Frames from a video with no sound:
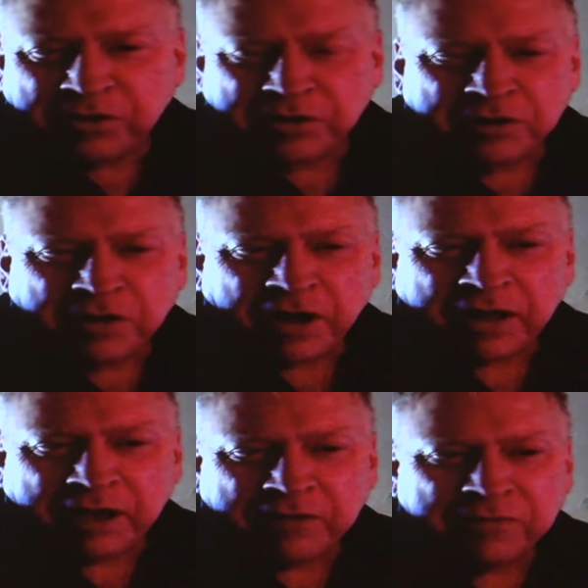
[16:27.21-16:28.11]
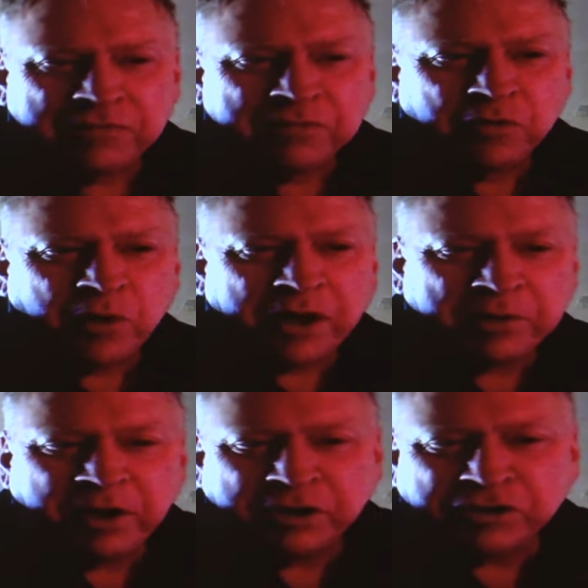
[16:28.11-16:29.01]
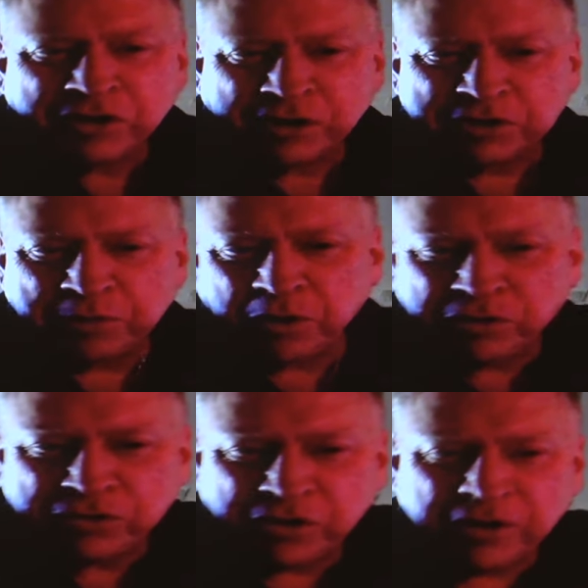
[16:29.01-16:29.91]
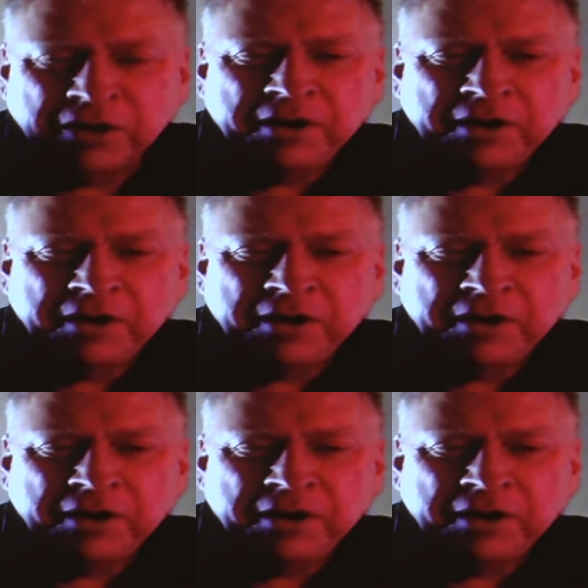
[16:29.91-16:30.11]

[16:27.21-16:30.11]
did not have direct patient exposure